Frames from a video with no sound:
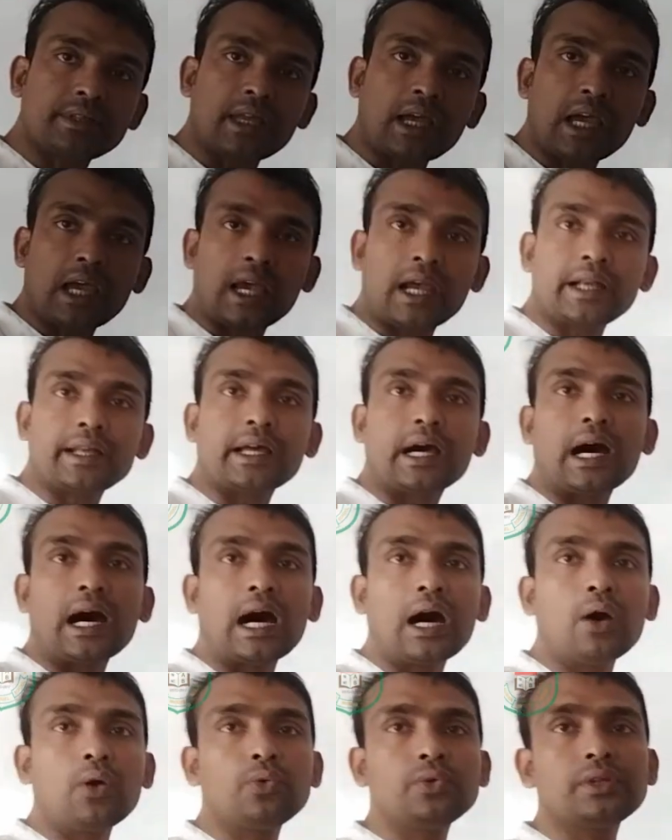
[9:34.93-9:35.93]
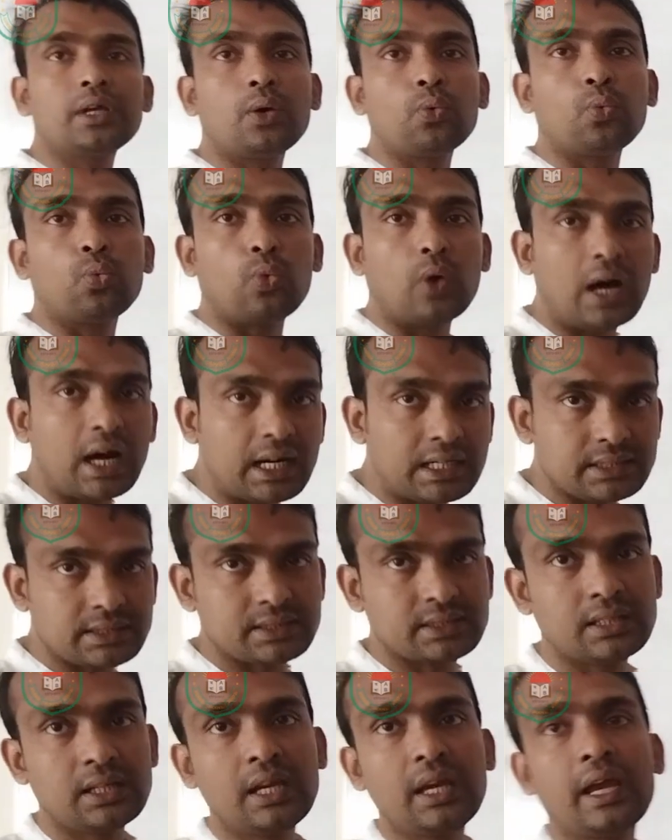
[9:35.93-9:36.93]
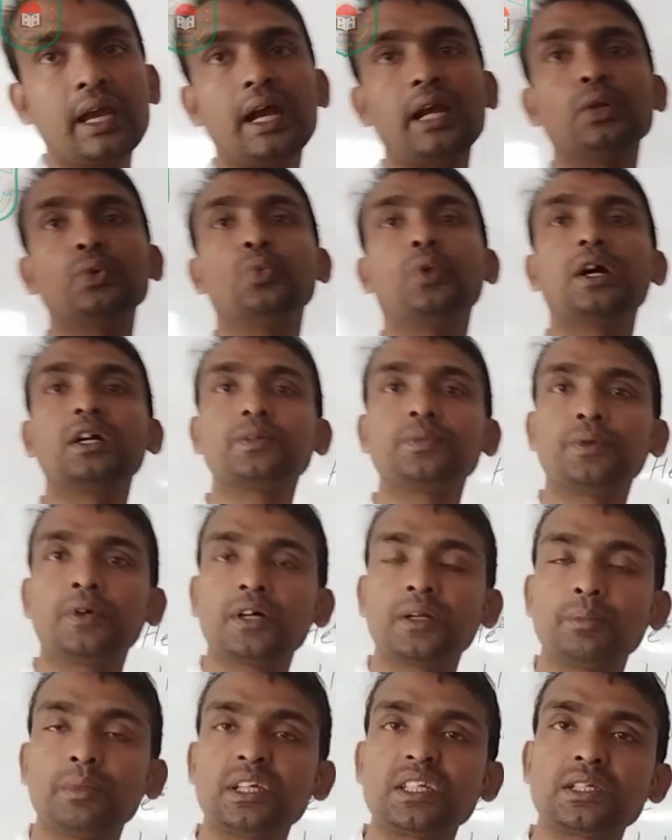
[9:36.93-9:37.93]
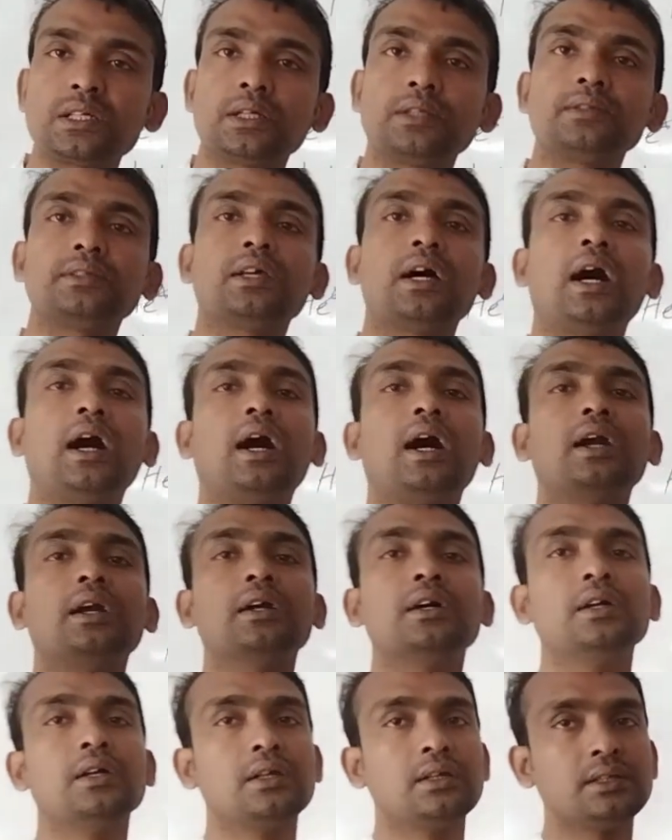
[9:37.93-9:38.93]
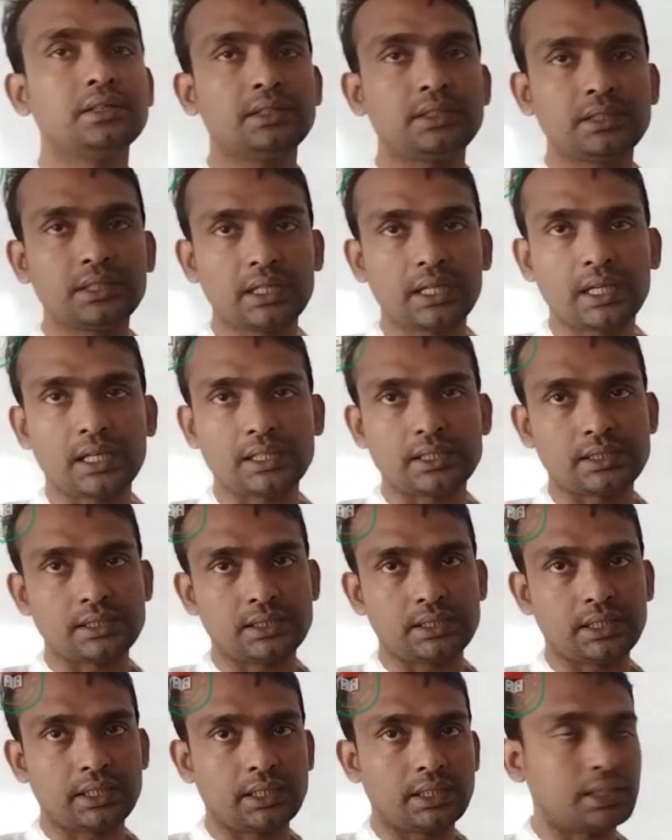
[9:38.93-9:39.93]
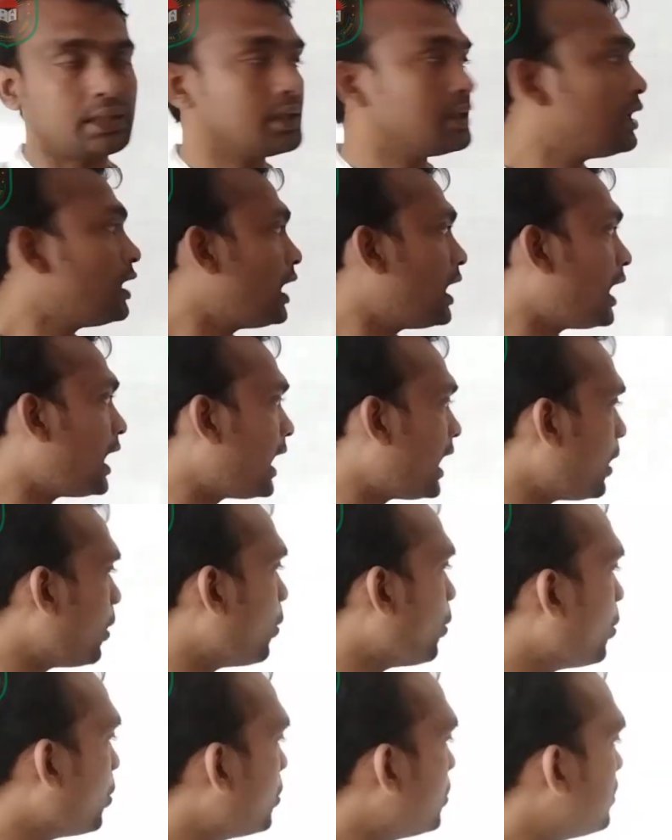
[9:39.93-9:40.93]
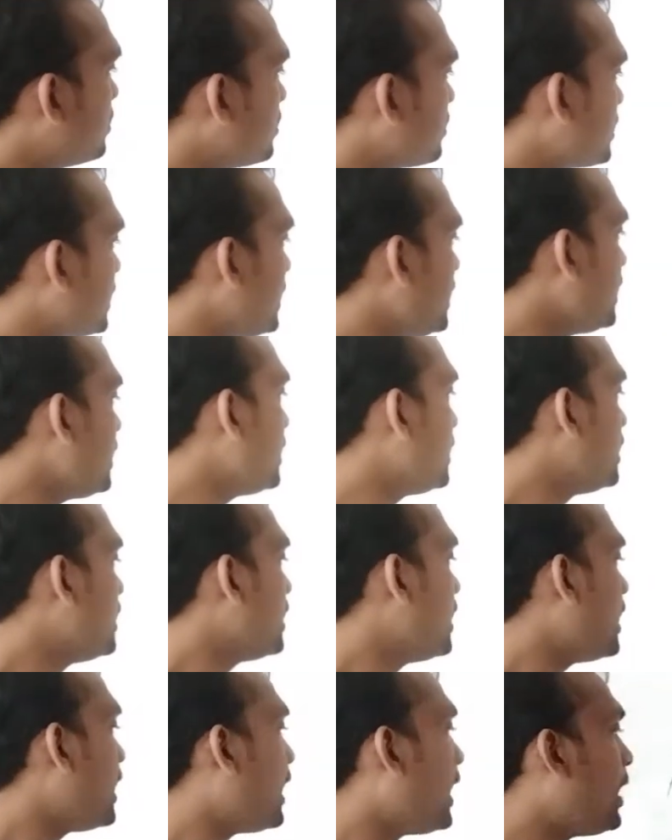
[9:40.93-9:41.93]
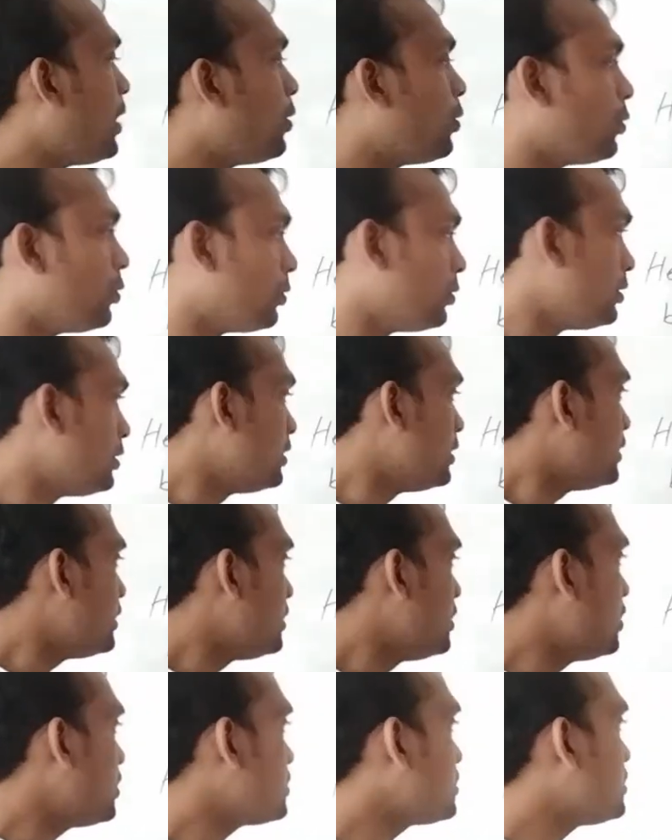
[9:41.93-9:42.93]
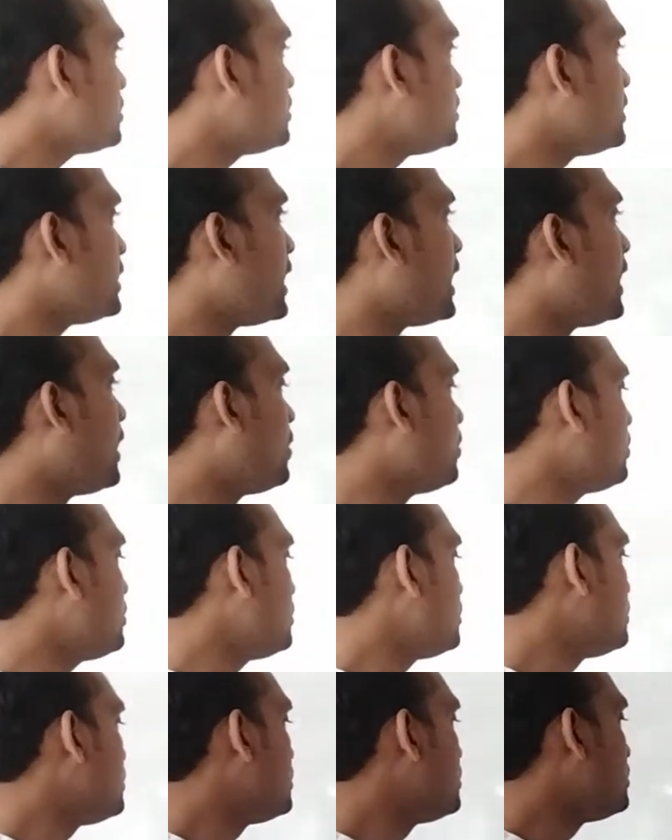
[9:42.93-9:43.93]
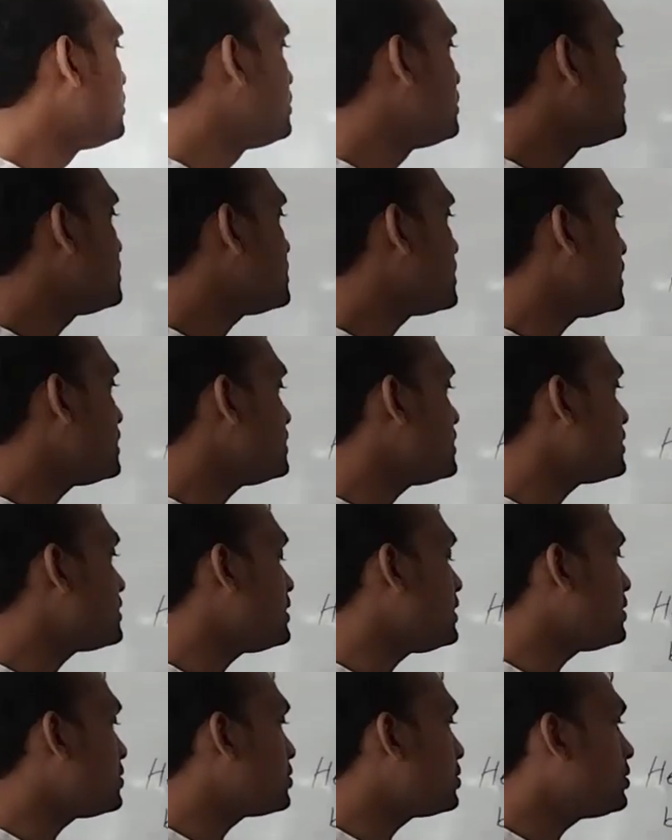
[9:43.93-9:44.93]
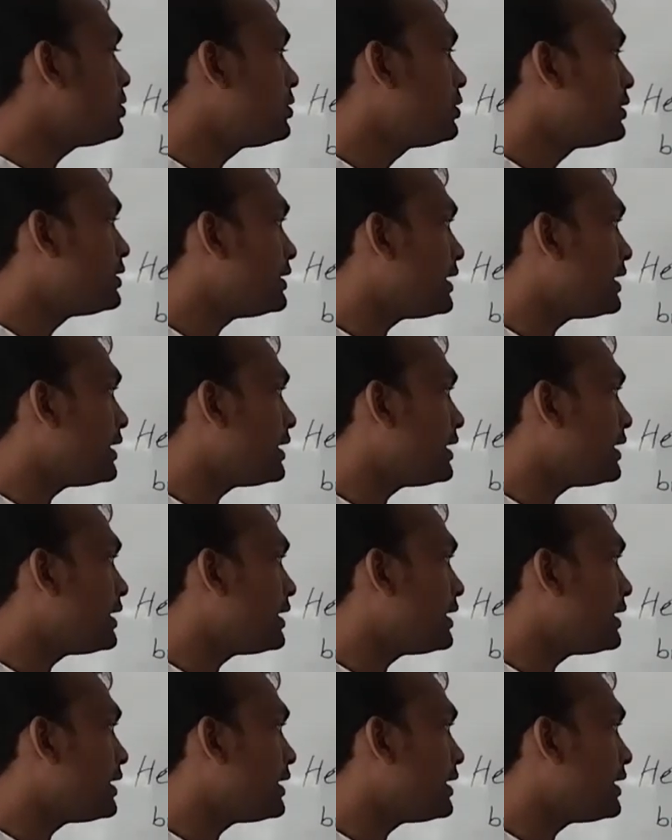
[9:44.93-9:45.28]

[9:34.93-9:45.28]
that how the words and what formations are changing. How? Okay? How? Look, now changes into